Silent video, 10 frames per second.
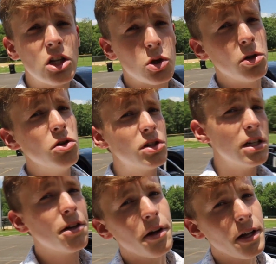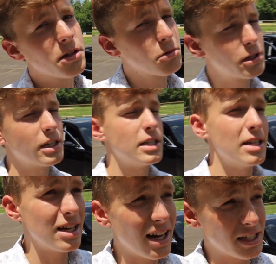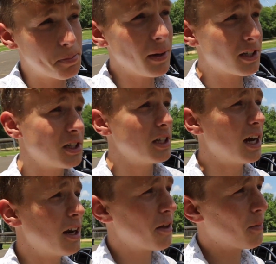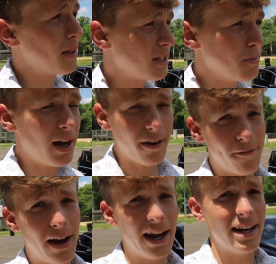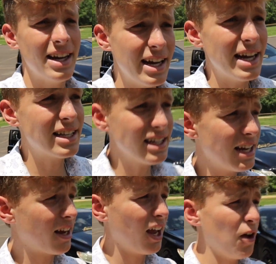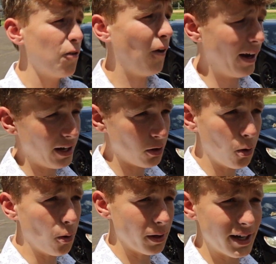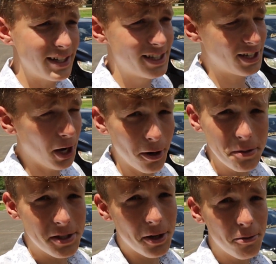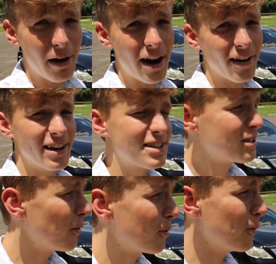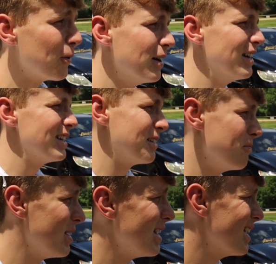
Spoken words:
So when you see another LS 460, especially another one that's modified, it's like finding gold. It's so rare, and it's so cool to meet